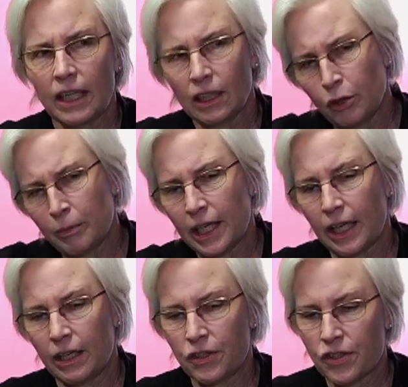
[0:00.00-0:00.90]

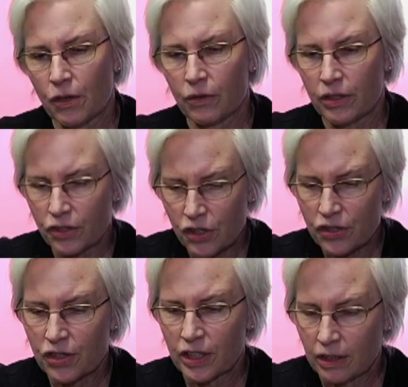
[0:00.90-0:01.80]
illuminated so that
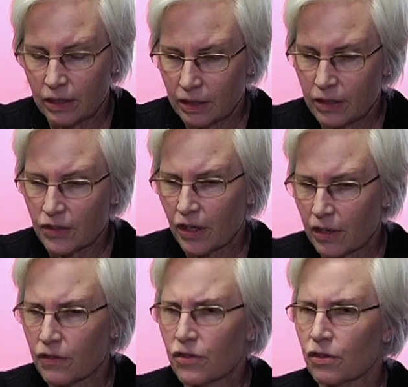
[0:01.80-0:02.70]
just the
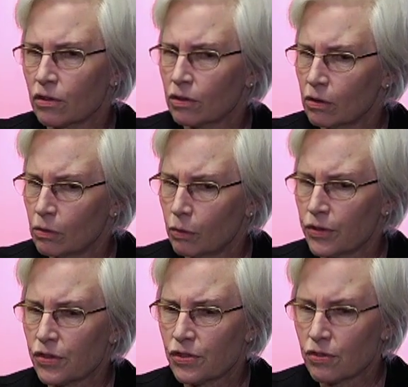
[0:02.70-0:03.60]
inside of the circle
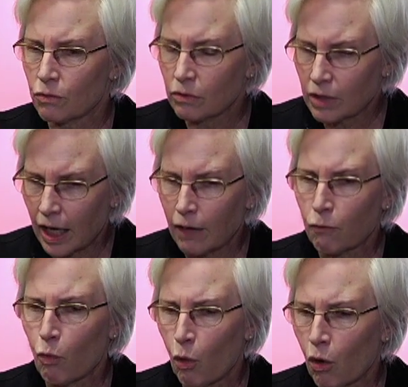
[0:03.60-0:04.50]
was kind
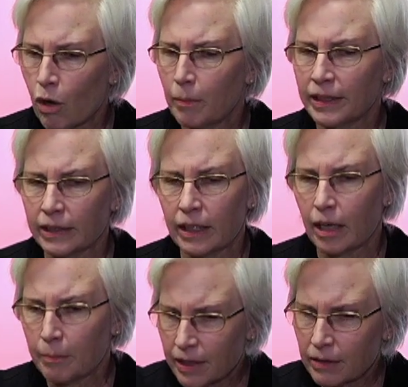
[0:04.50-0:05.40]
of warm and lit
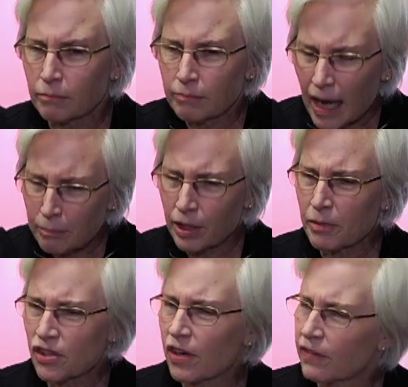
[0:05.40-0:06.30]
up, and pretty
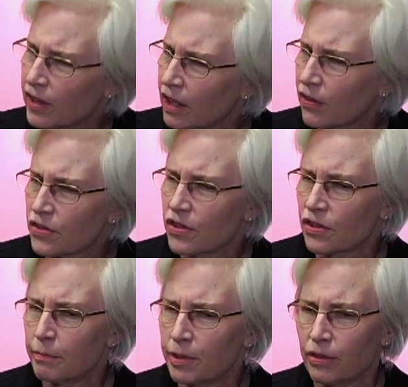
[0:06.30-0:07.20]
much everything else
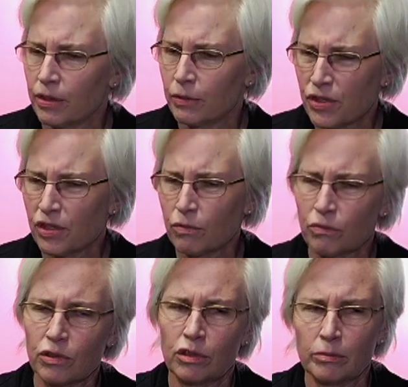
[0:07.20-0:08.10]
disappeared. It was in a
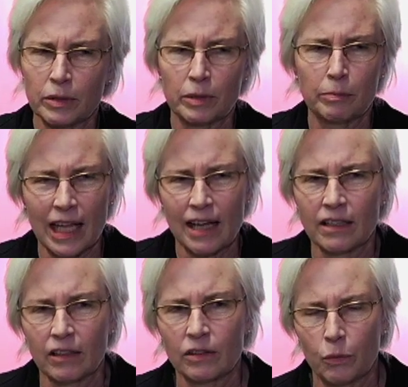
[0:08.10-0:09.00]
room, and we
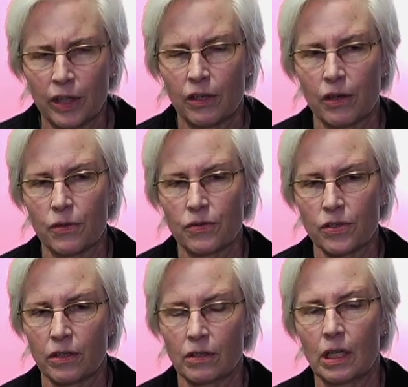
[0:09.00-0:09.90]
blacked out the
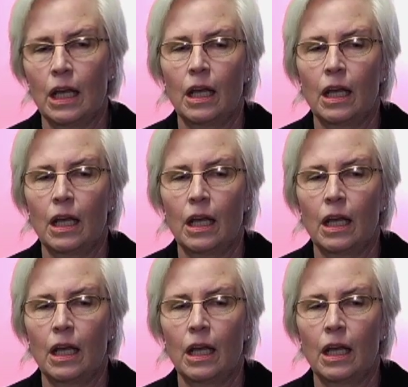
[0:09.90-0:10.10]
windows, and